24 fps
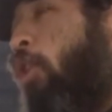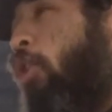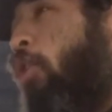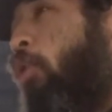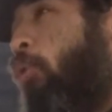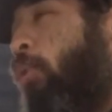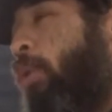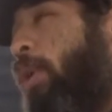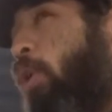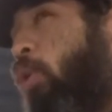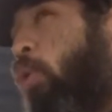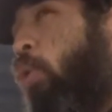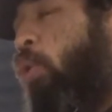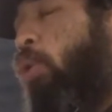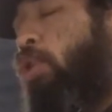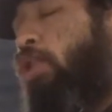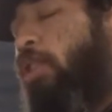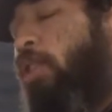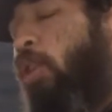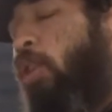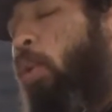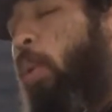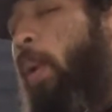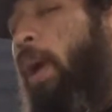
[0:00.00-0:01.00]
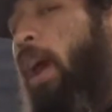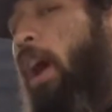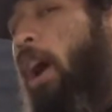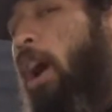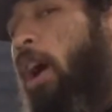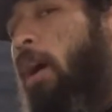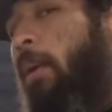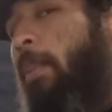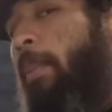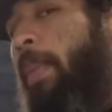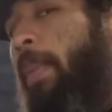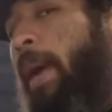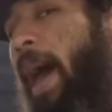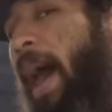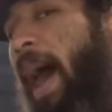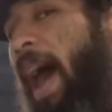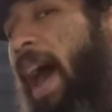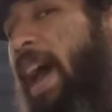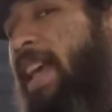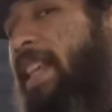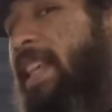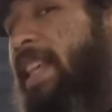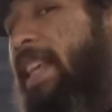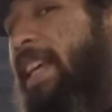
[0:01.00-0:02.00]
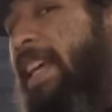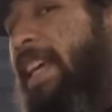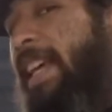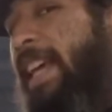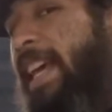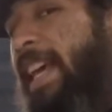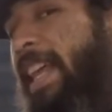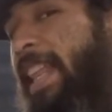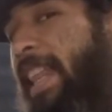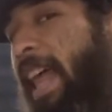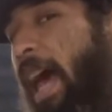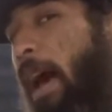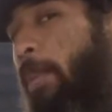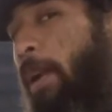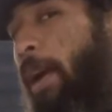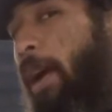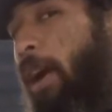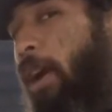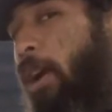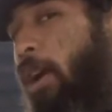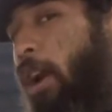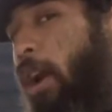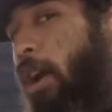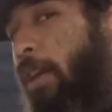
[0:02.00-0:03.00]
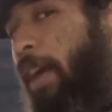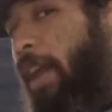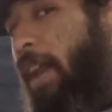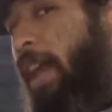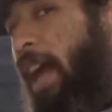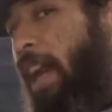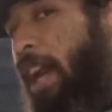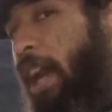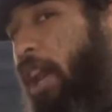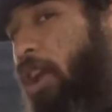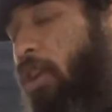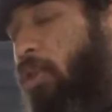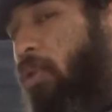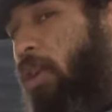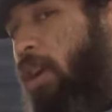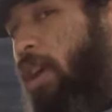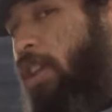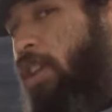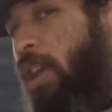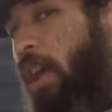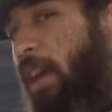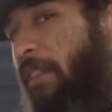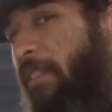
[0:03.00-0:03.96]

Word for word: three quarters of the way up past that parallel at 90 degrees.